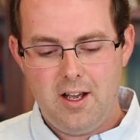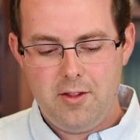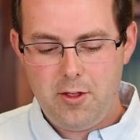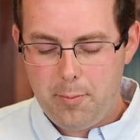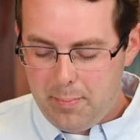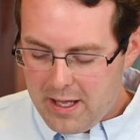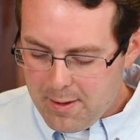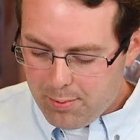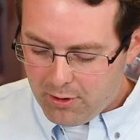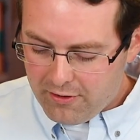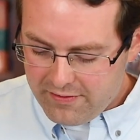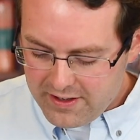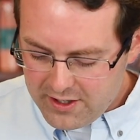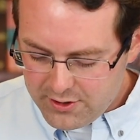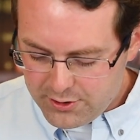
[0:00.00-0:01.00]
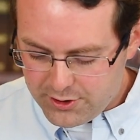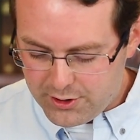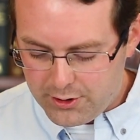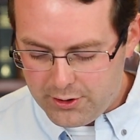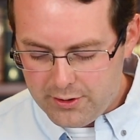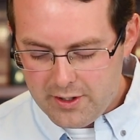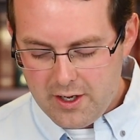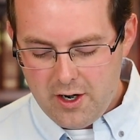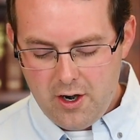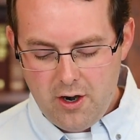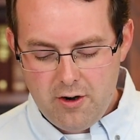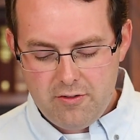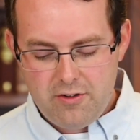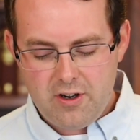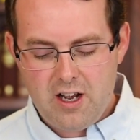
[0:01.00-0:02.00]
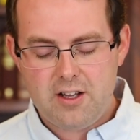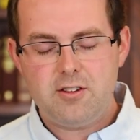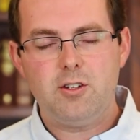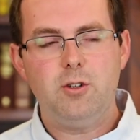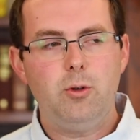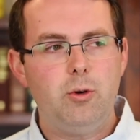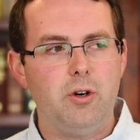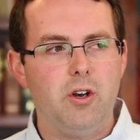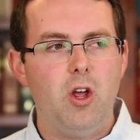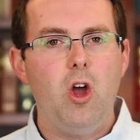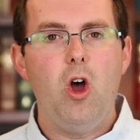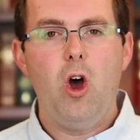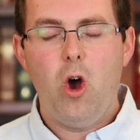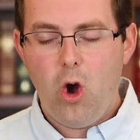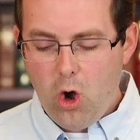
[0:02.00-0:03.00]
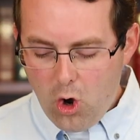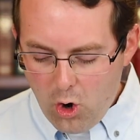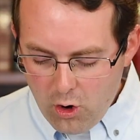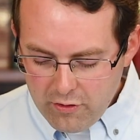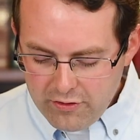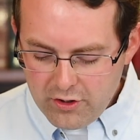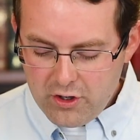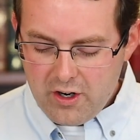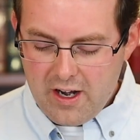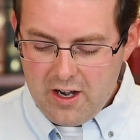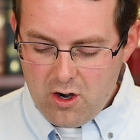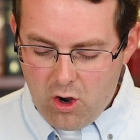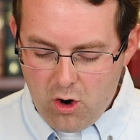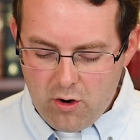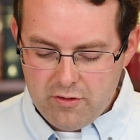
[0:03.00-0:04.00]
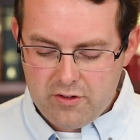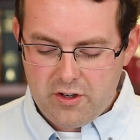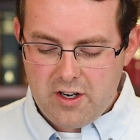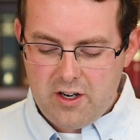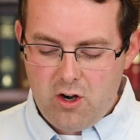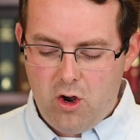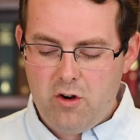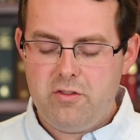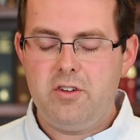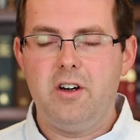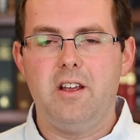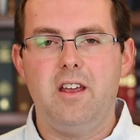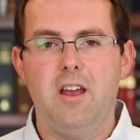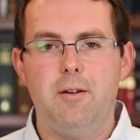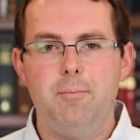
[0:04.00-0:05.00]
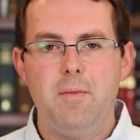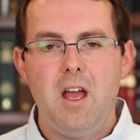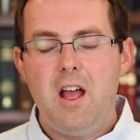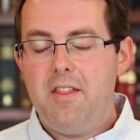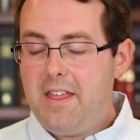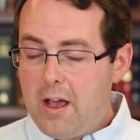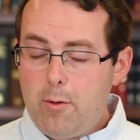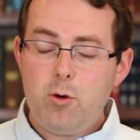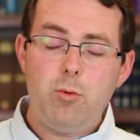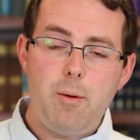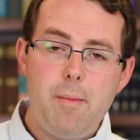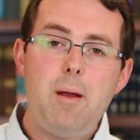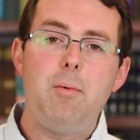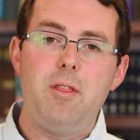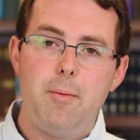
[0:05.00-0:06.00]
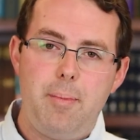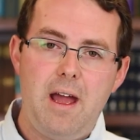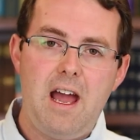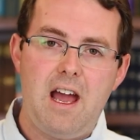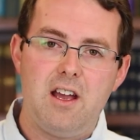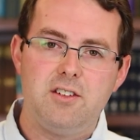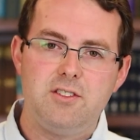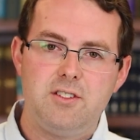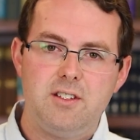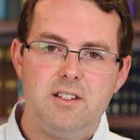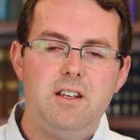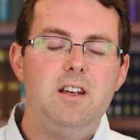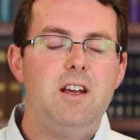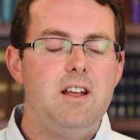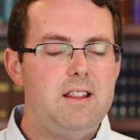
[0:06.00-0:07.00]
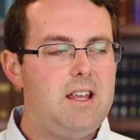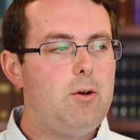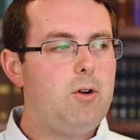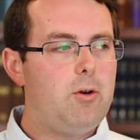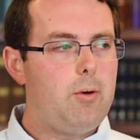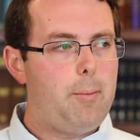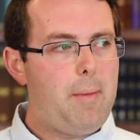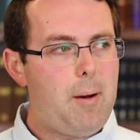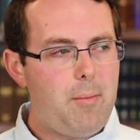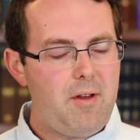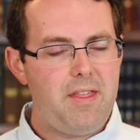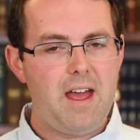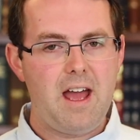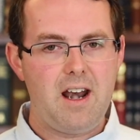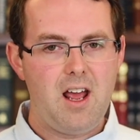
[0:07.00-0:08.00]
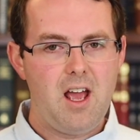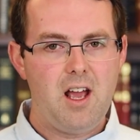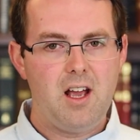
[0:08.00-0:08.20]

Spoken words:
the people of Israel forgot the Lord over and over and over again. They would remember the past. They would remember that